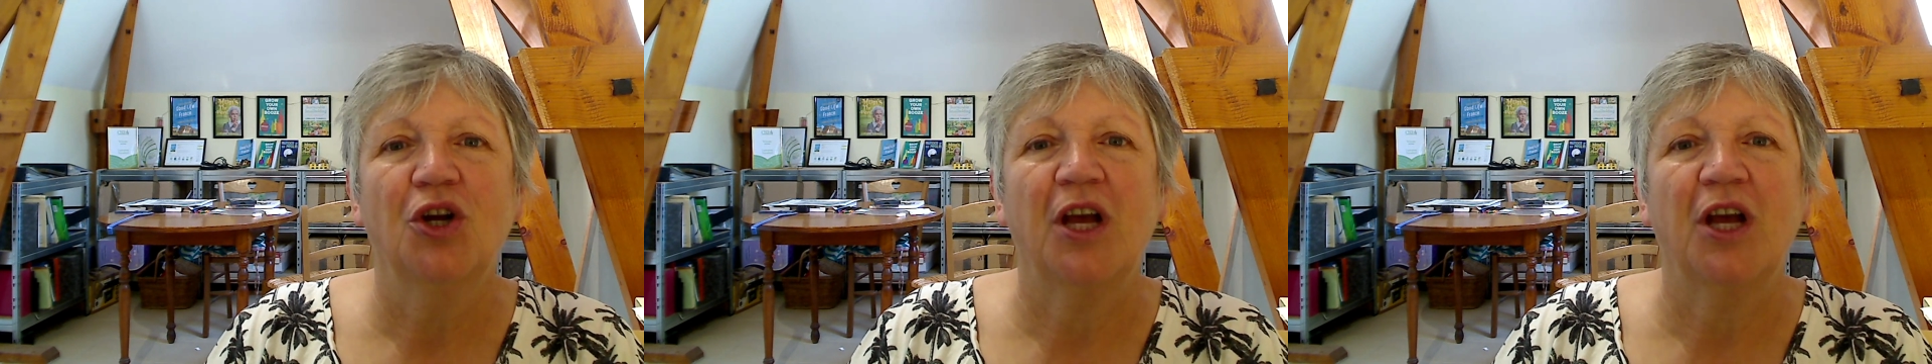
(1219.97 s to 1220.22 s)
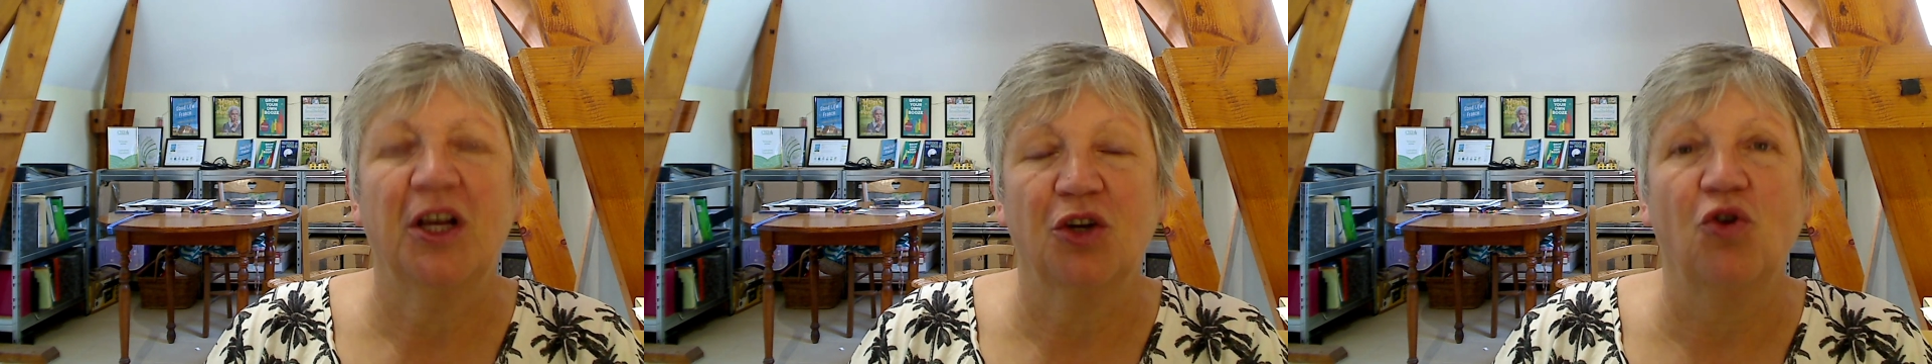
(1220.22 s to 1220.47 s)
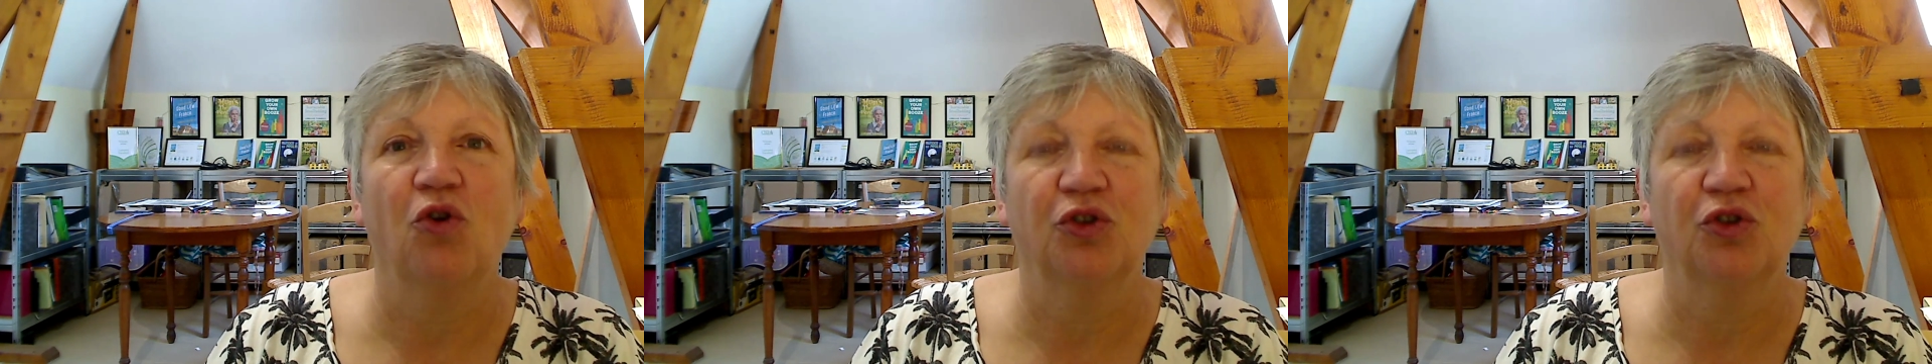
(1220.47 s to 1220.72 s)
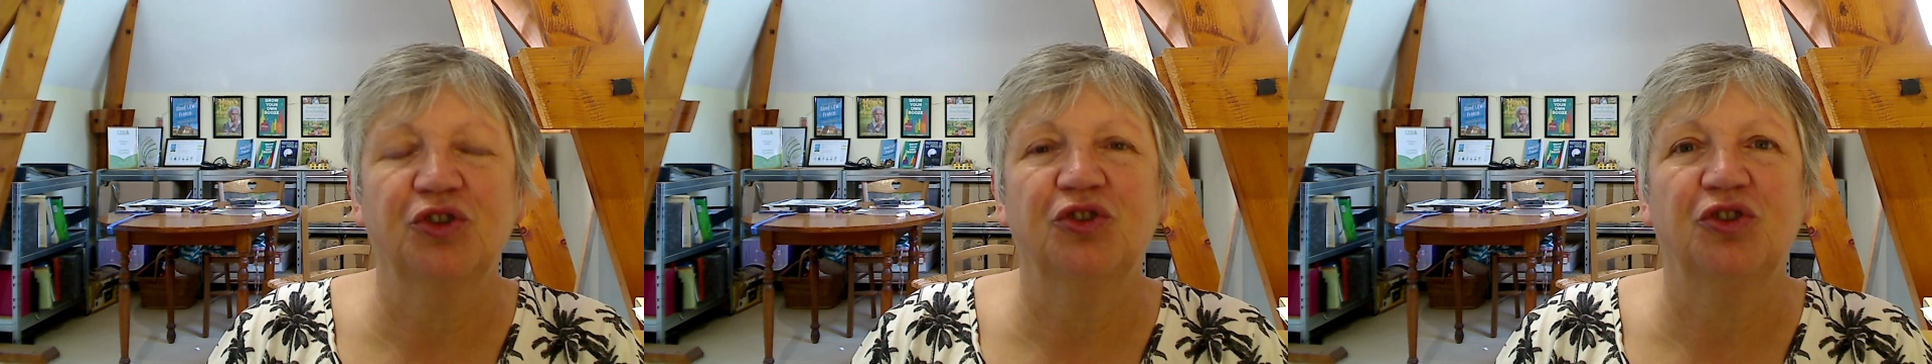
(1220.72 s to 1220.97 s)
it
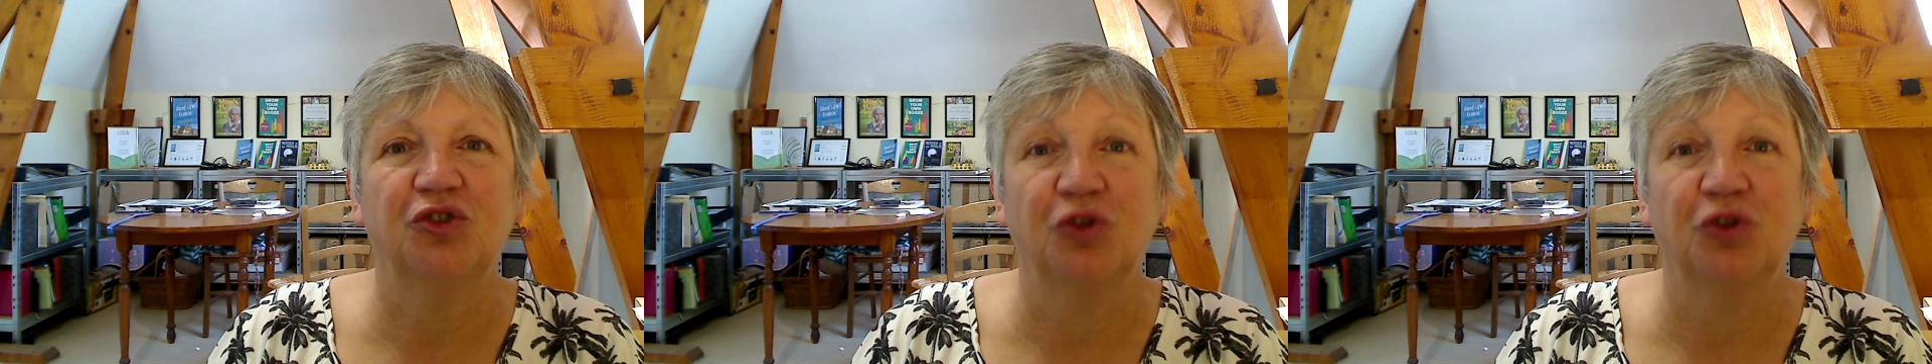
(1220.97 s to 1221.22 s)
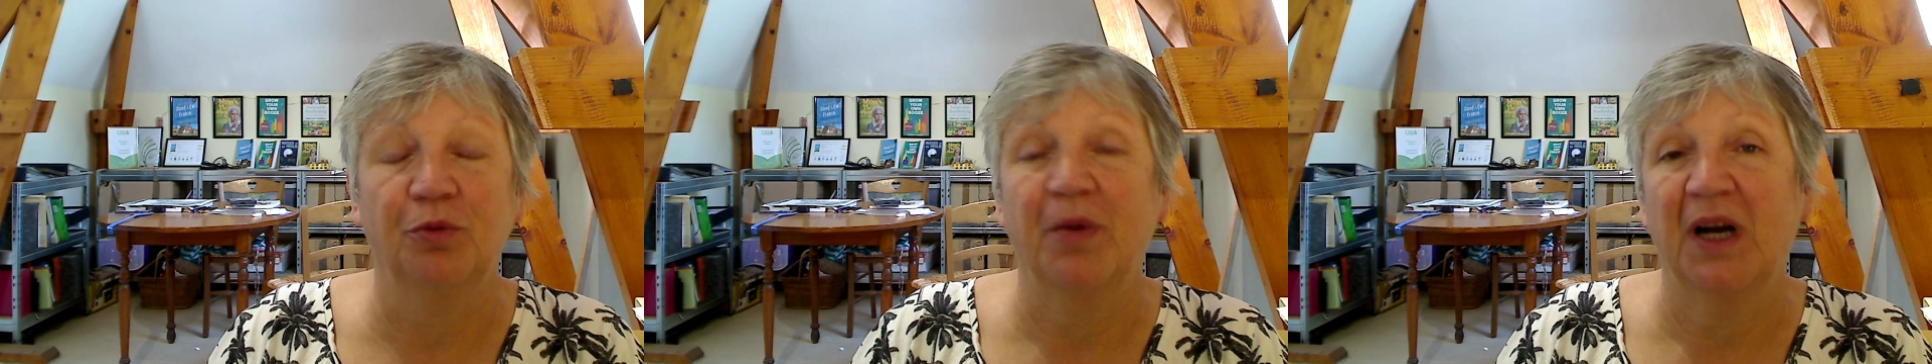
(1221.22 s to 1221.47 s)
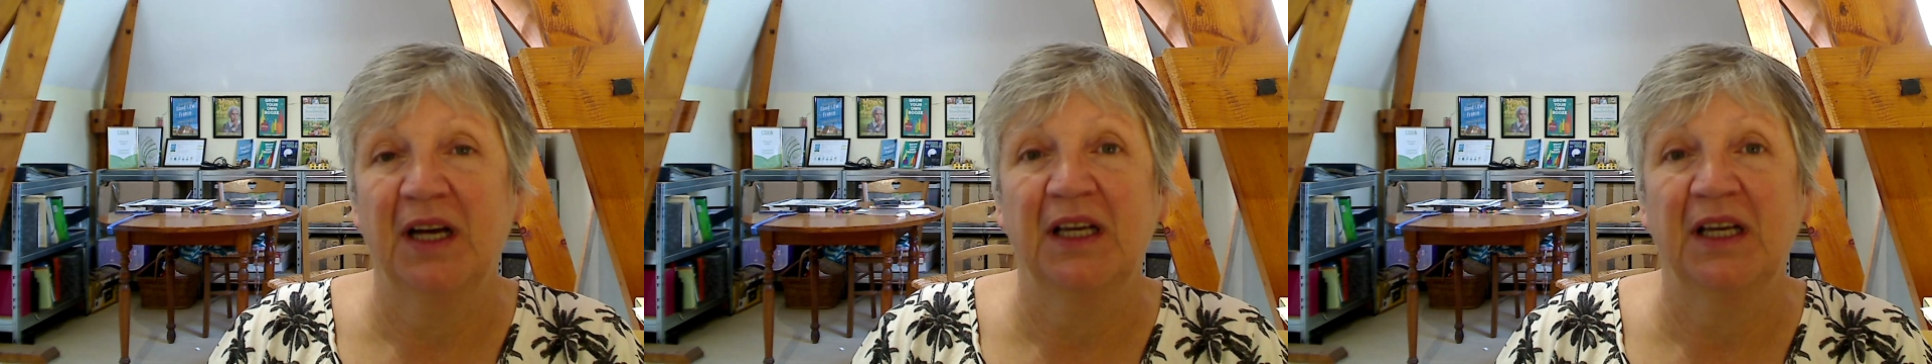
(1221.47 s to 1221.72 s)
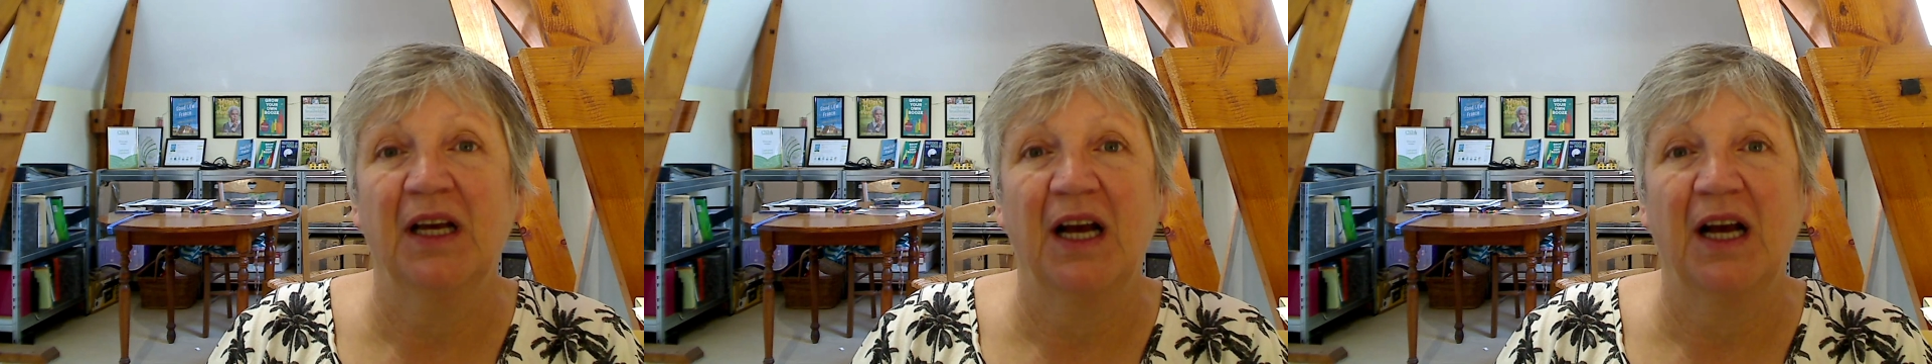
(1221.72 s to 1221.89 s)
costs to buy